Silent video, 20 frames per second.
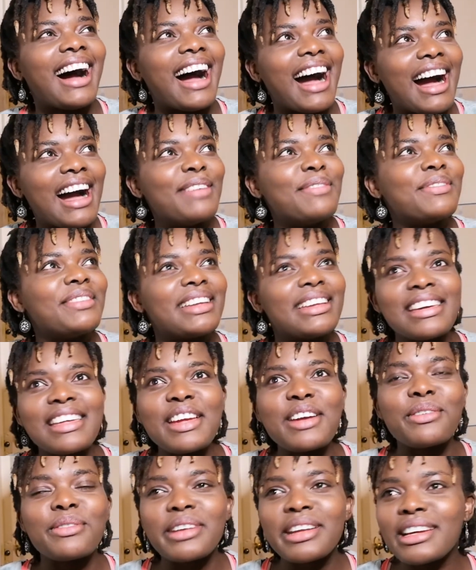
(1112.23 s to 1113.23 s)
I'm
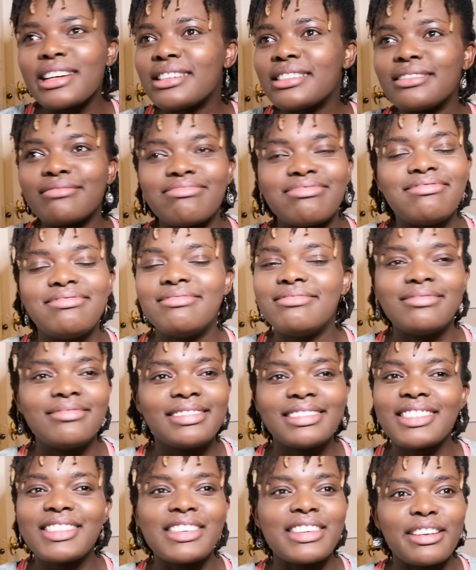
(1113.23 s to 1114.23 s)
in a real
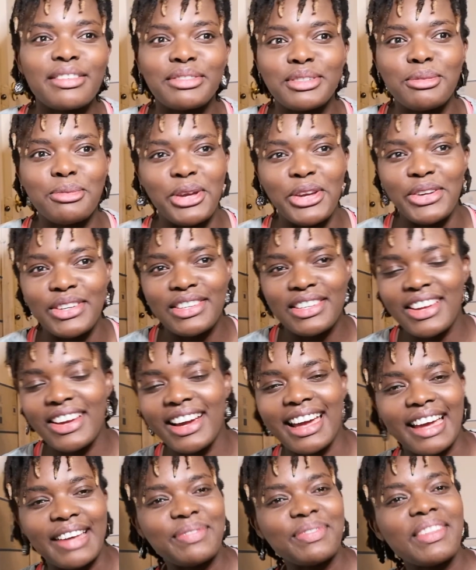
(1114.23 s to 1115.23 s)
cheerful mood.
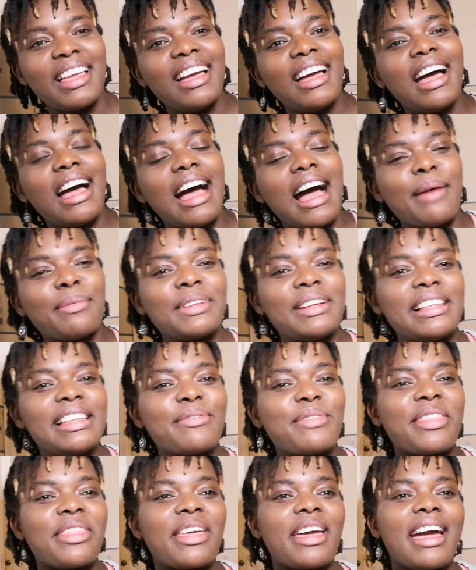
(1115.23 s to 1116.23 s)
Okay, I'm gonna
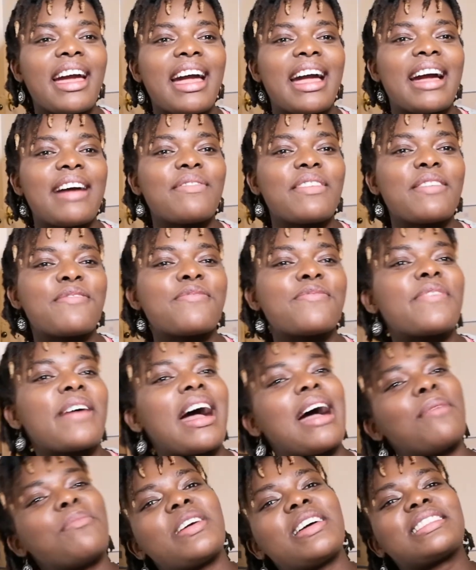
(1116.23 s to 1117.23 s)
leave it there. Have a
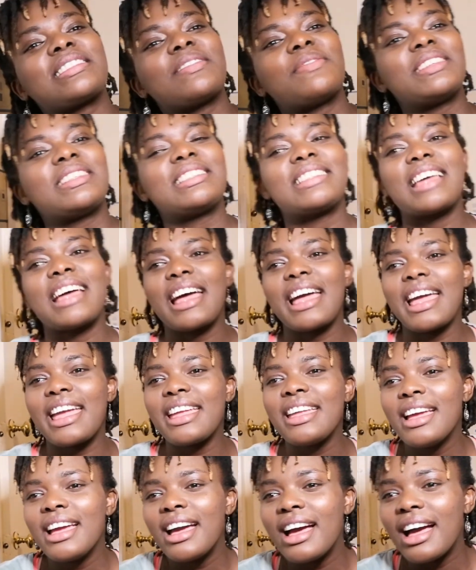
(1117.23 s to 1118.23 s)
fab rest of the
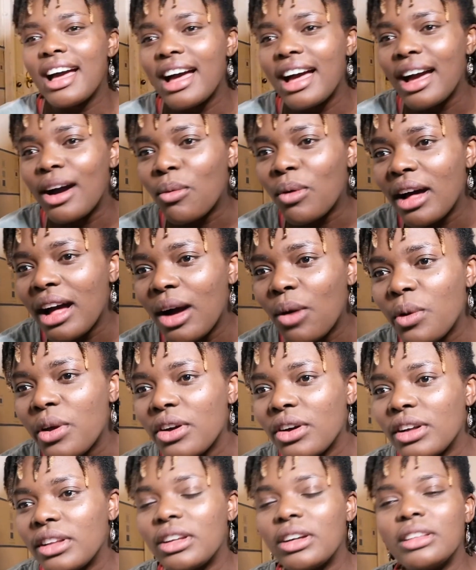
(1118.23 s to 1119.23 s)
day. What are
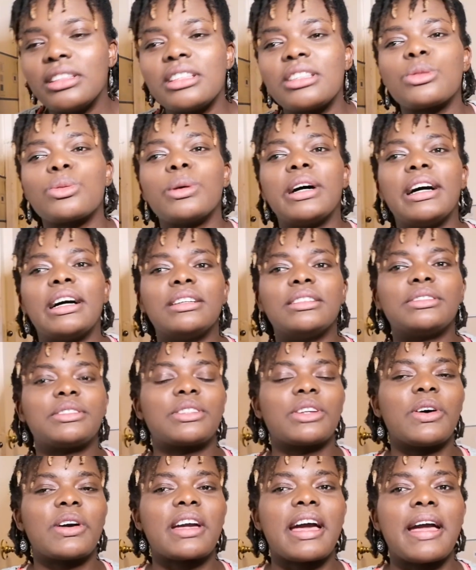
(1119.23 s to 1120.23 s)
we on the
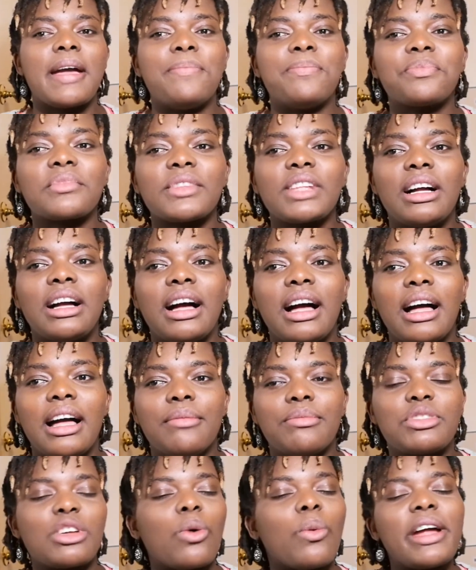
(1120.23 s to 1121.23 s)
12th? Okay,
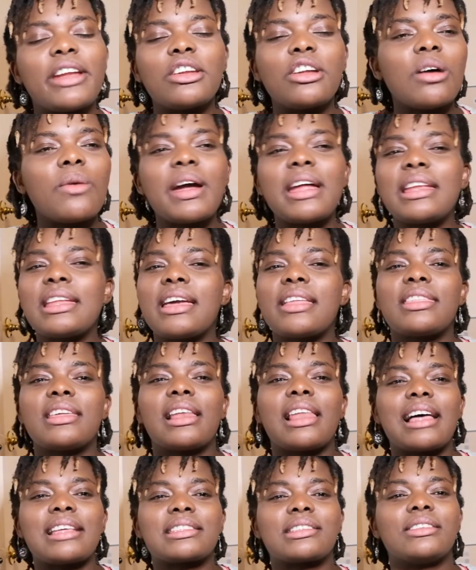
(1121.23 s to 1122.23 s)
so we're nowhere near
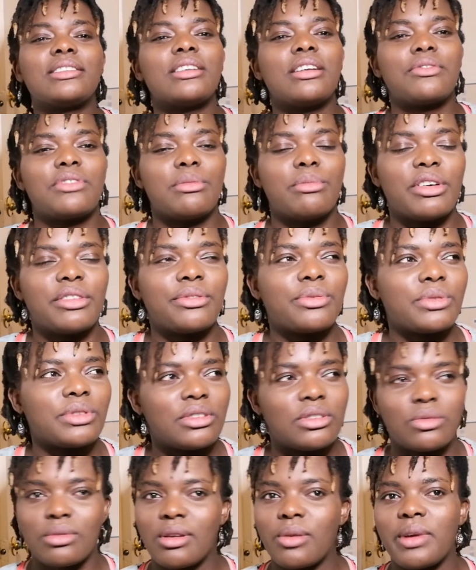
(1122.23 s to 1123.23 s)
the last Sunday of the month,
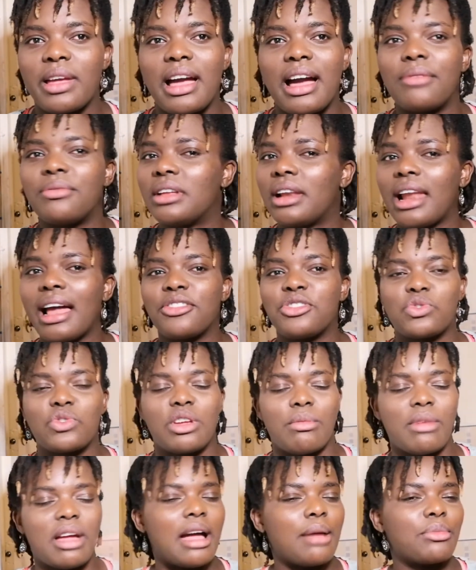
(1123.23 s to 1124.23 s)
which is where we have the live
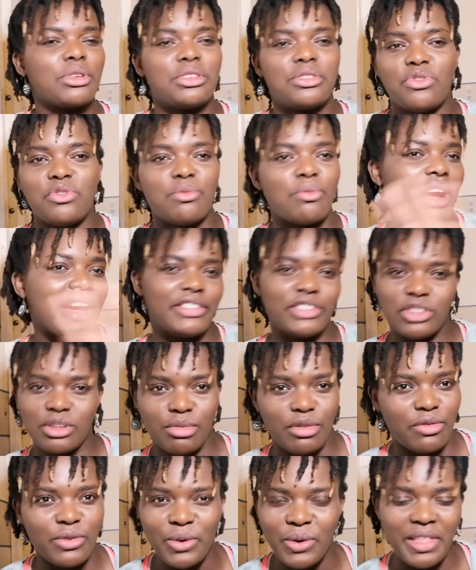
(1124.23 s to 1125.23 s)
stream. I'm gonna remind
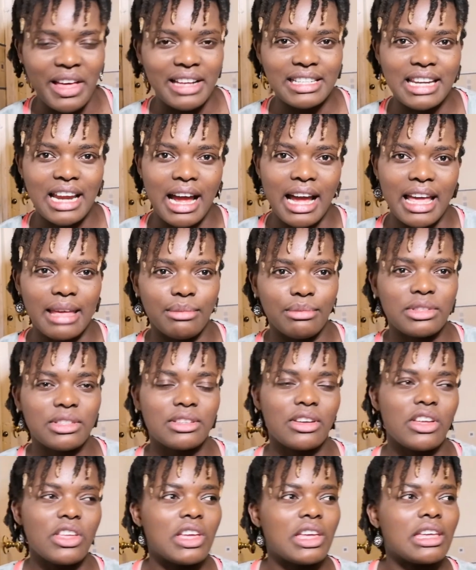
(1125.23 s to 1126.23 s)
you before that time
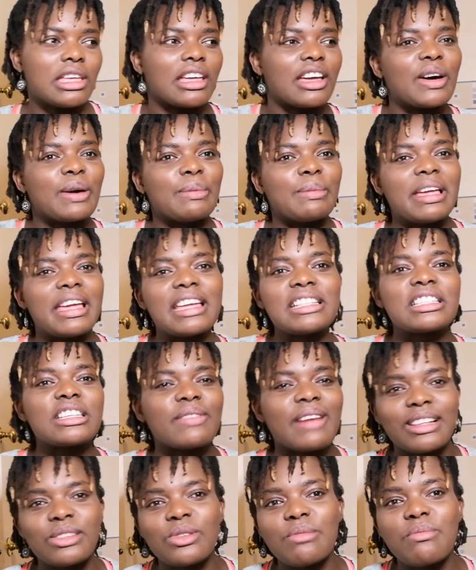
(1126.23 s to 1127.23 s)
so you can come
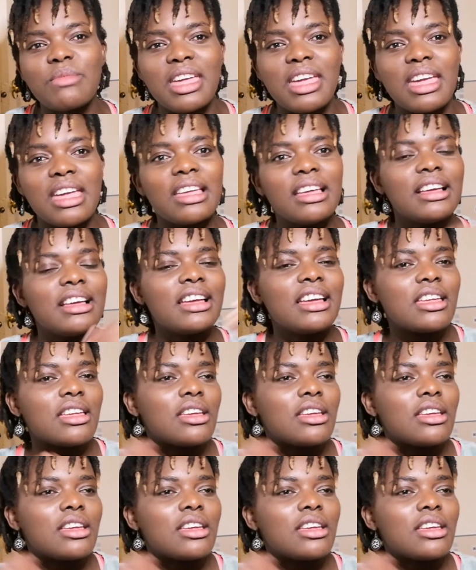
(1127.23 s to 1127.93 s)
interact with me,